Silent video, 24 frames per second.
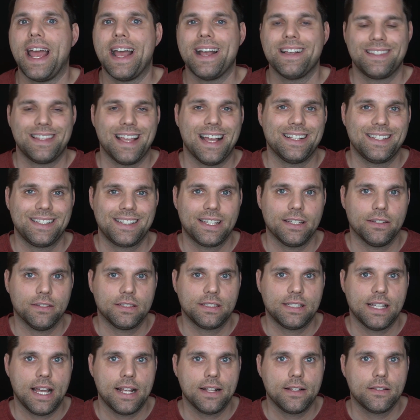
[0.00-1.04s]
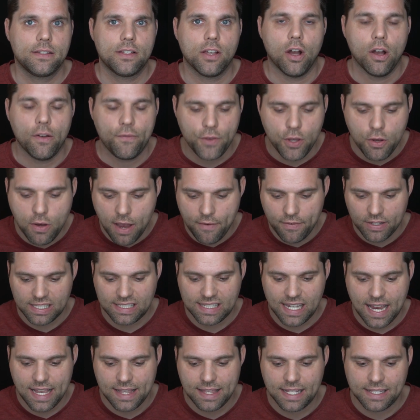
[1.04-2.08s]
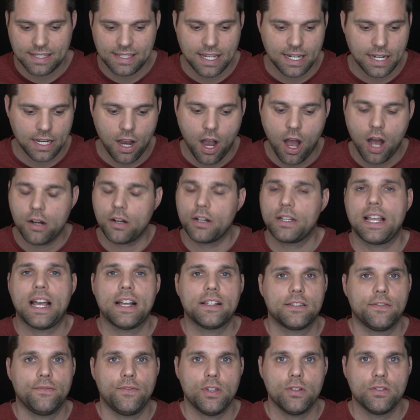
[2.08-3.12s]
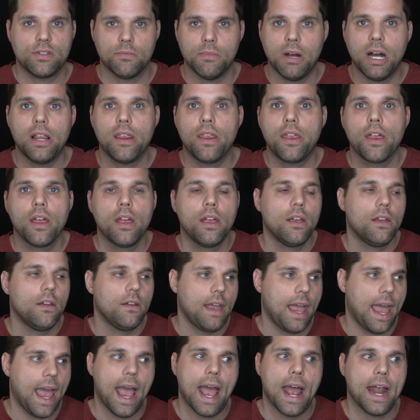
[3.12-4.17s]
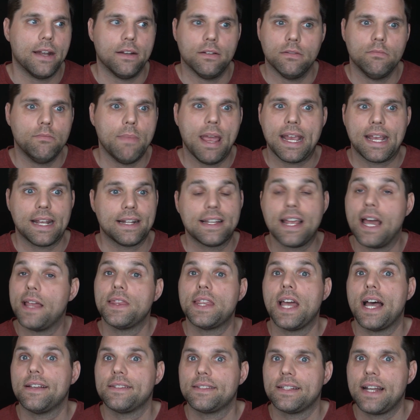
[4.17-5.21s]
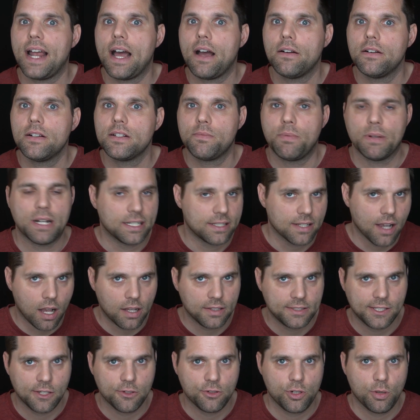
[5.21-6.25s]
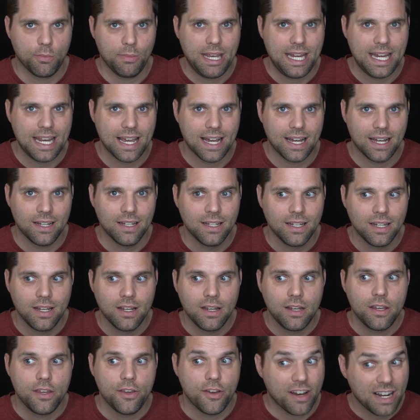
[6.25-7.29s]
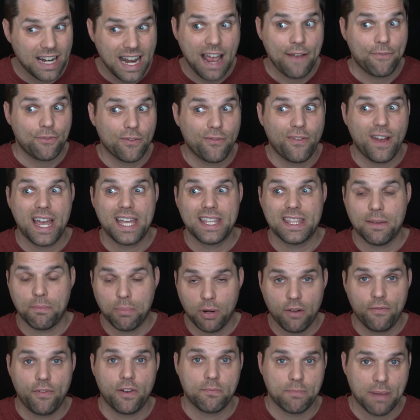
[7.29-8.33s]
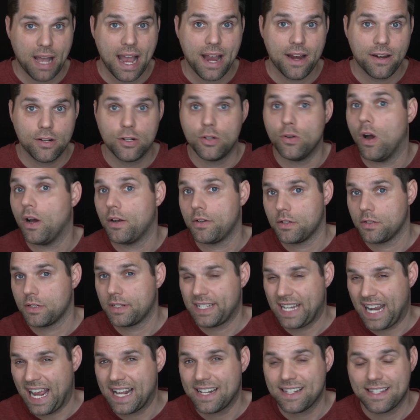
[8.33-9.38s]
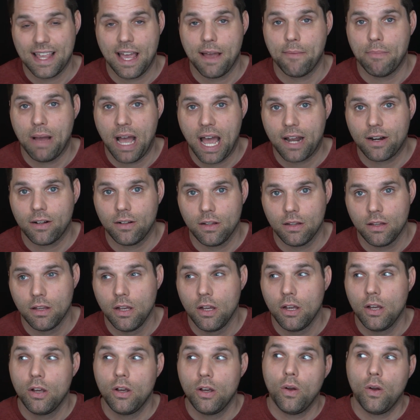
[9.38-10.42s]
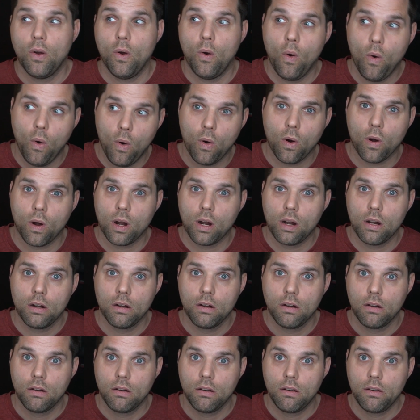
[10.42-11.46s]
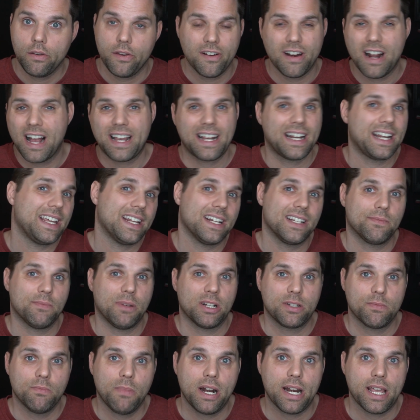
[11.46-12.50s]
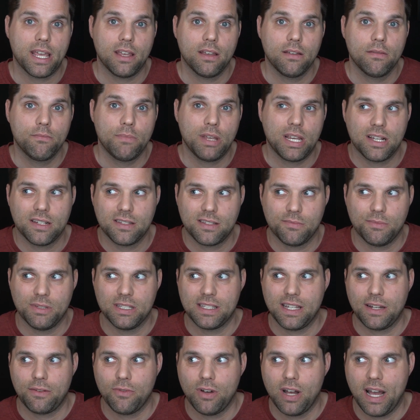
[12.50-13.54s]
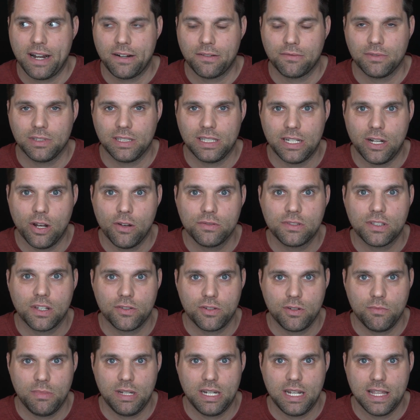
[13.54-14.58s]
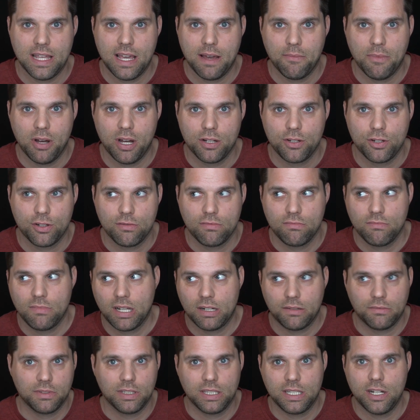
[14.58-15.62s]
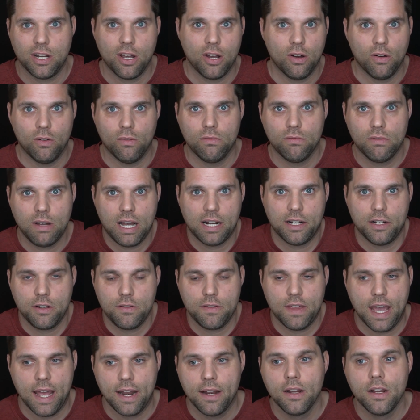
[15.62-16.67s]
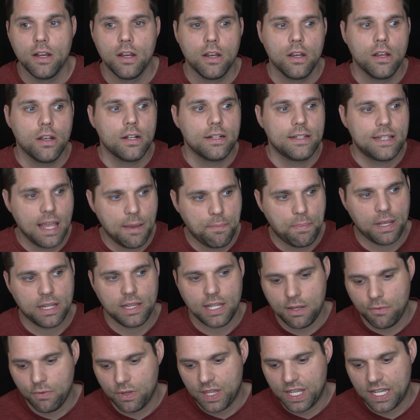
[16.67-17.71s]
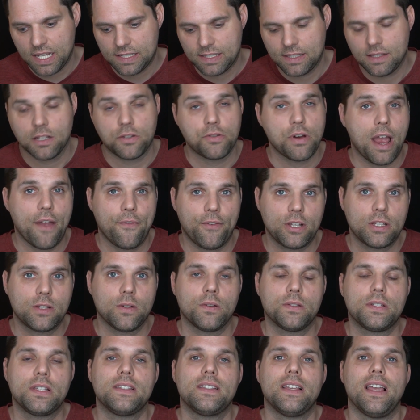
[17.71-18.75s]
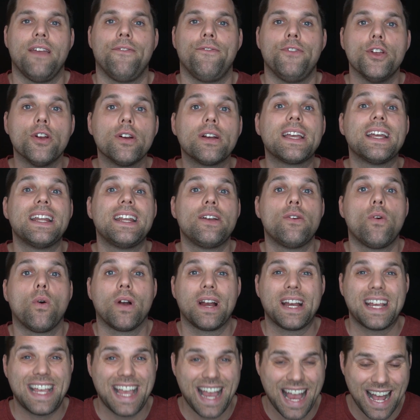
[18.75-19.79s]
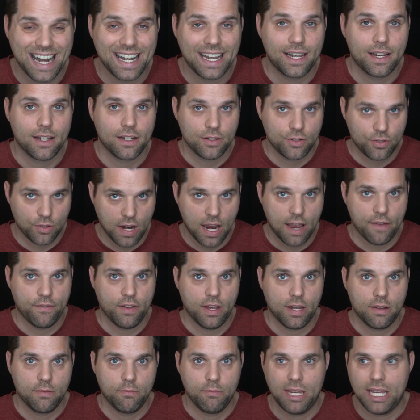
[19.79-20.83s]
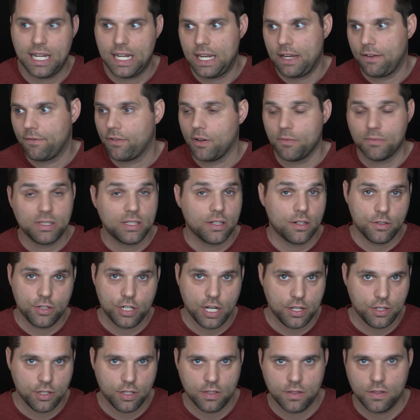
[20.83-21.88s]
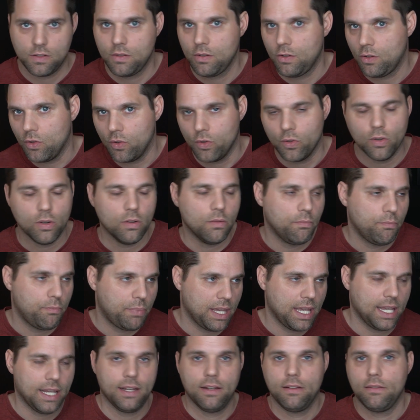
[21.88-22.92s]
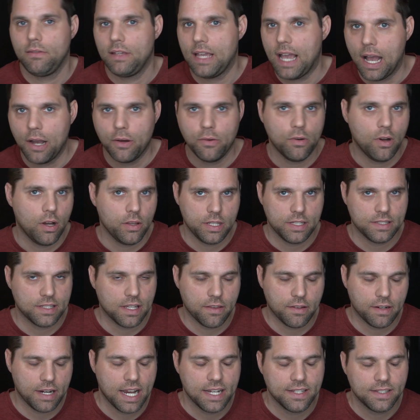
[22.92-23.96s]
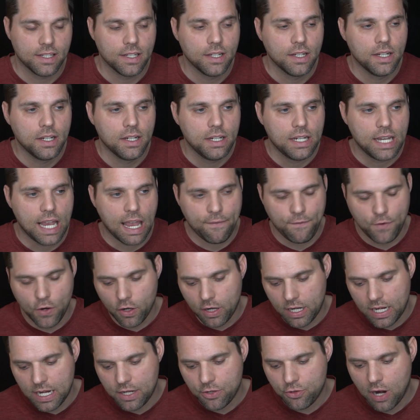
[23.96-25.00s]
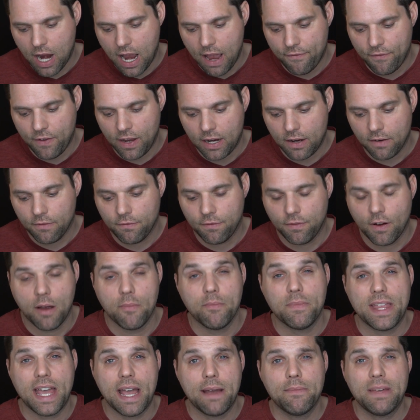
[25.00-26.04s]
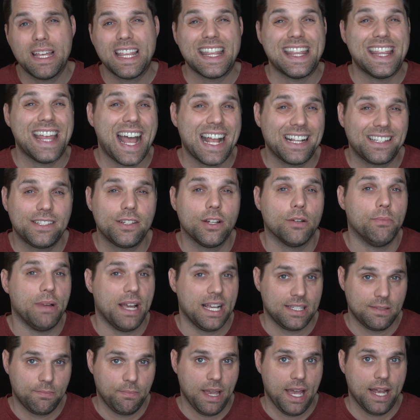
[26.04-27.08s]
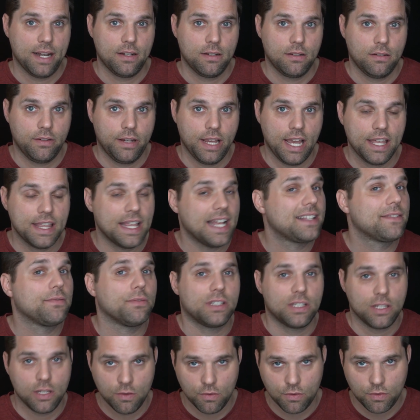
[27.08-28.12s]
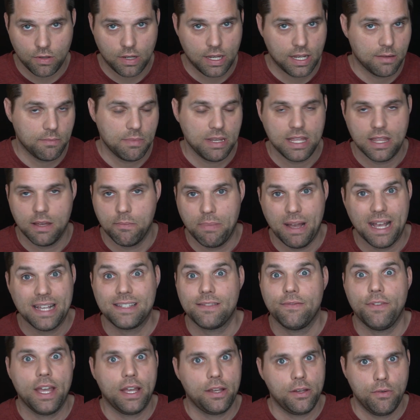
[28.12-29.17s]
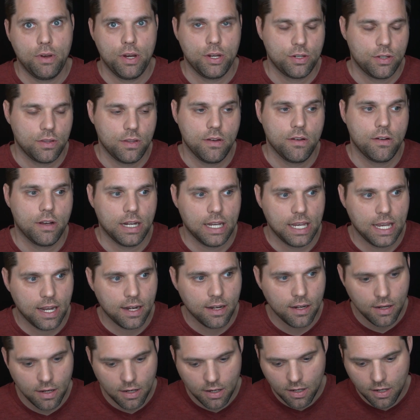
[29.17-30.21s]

has that skill set. So if you have a site that's getting 100,000 views a month and making $10,000, but it's all social media, you're going to have to find the perfect buyer who understands that model, or you're not going to get as much money because someone's like, well, I don't really know social media that much. I don't really know how to do that. Typically with this, the traffic sources, if you're getting organic traffic, meaning from search engines, Google, Bing, Yahoo, all these other guys, if you're getting traffic from them, that's your best bet. Okay. That's what's usually going to be the best valuation that you're going to get.